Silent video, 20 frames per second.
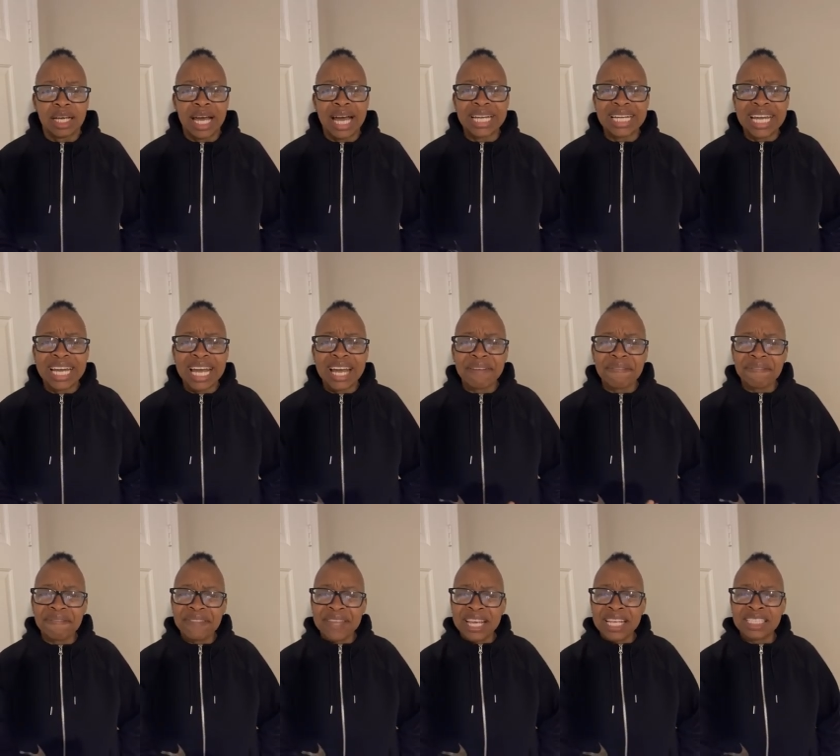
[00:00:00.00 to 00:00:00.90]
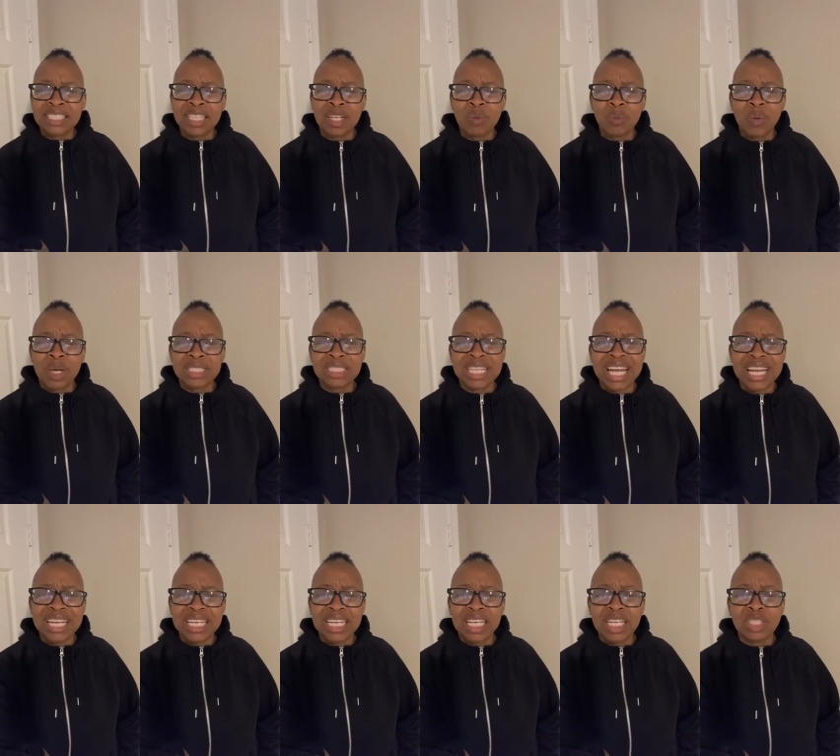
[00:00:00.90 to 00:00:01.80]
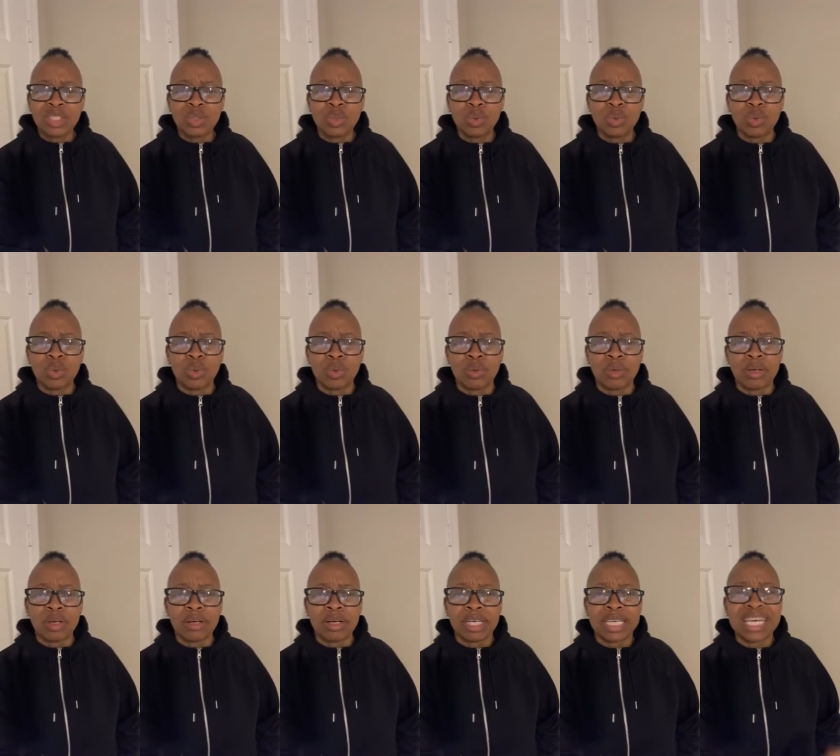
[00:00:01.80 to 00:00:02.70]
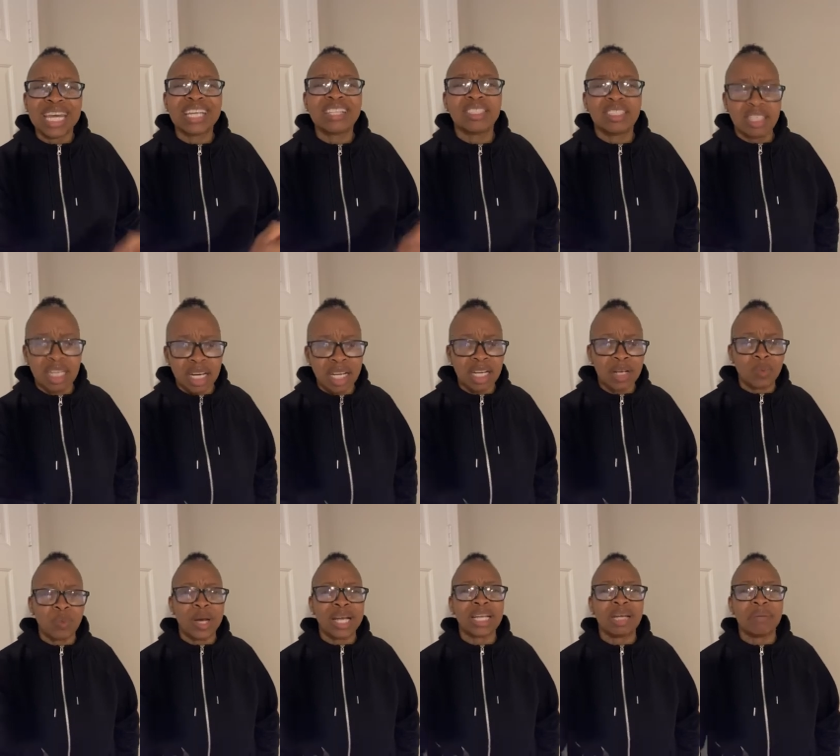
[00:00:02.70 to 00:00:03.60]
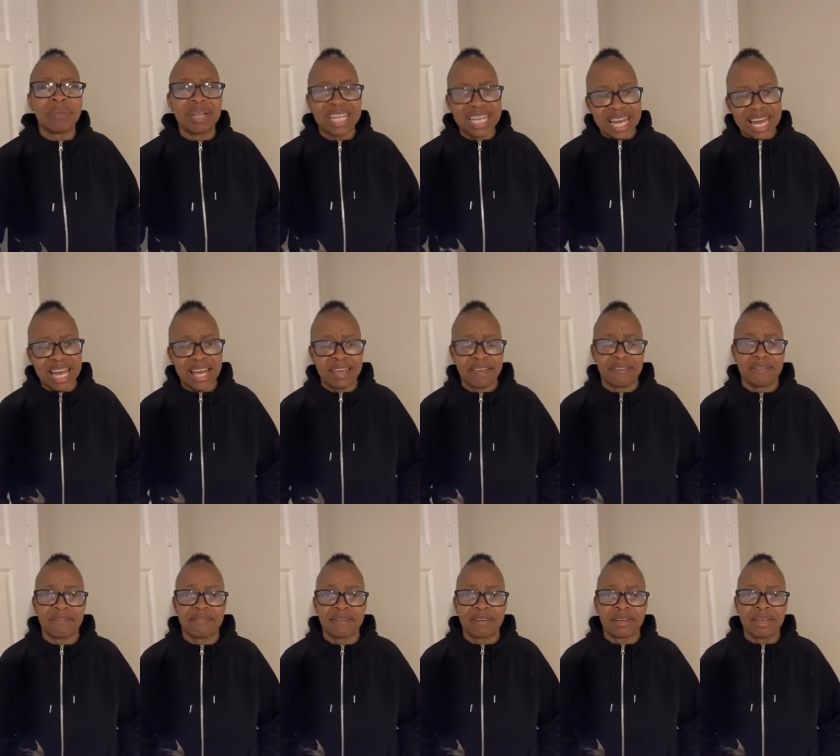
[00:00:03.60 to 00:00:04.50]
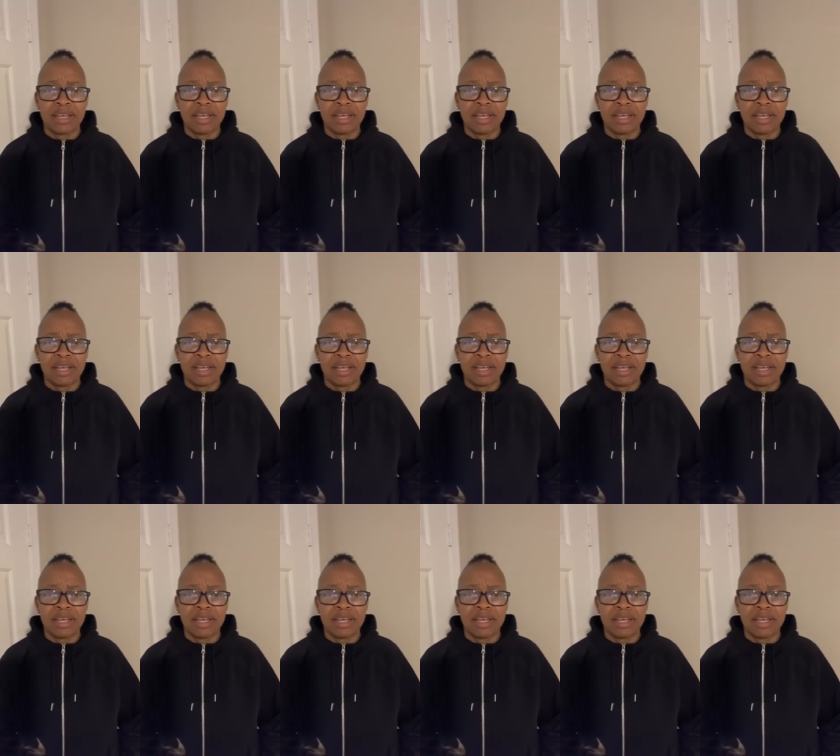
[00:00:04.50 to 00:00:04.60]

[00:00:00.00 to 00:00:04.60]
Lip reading: and I have things in which I need to get done while I'm alive.